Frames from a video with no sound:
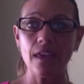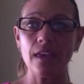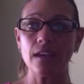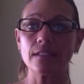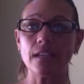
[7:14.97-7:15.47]

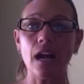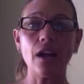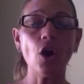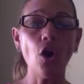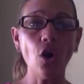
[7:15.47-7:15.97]
And
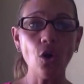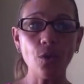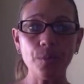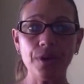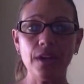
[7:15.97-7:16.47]
I
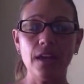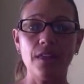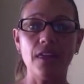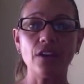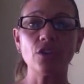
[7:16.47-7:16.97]
hope
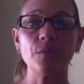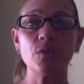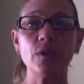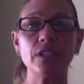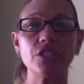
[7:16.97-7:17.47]
that you'll be
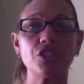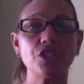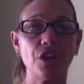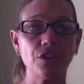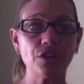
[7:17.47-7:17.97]
willing to
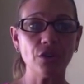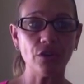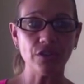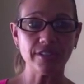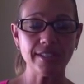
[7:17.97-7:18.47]
share your
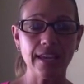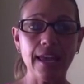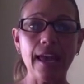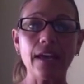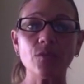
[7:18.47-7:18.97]
goals.
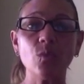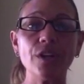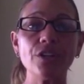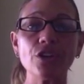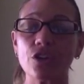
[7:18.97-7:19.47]
And
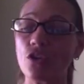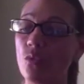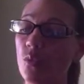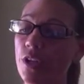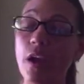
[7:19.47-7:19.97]
when
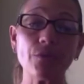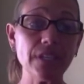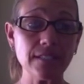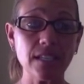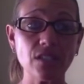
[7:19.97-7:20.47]

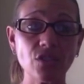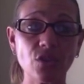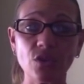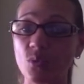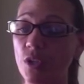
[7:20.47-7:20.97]
reassess those
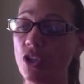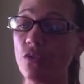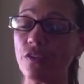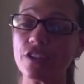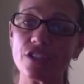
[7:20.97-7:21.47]
goals. When you
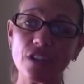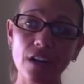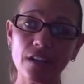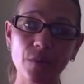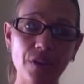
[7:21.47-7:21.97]
first
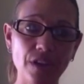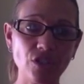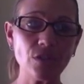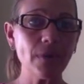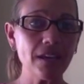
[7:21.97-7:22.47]
started with
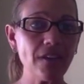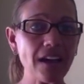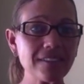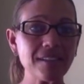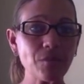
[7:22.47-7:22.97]
us, you may have
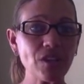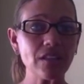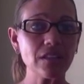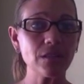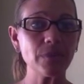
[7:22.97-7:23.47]
had something
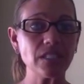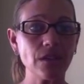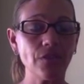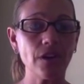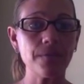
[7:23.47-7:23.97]
a little bit
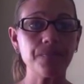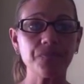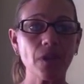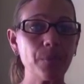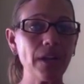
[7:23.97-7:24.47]
different.
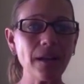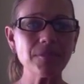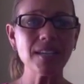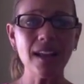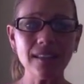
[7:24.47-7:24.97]
But I'm
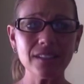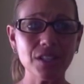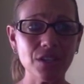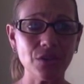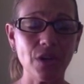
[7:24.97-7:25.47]

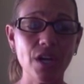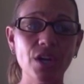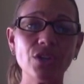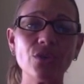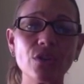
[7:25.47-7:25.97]
telling you,
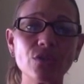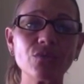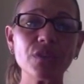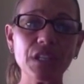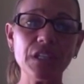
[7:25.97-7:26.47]
you
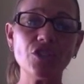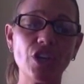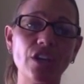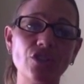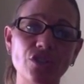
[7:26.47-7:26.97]
can really
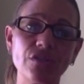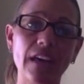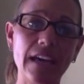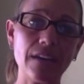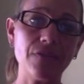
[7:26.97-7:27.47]
change your
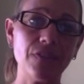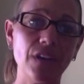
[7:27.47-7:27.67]
life.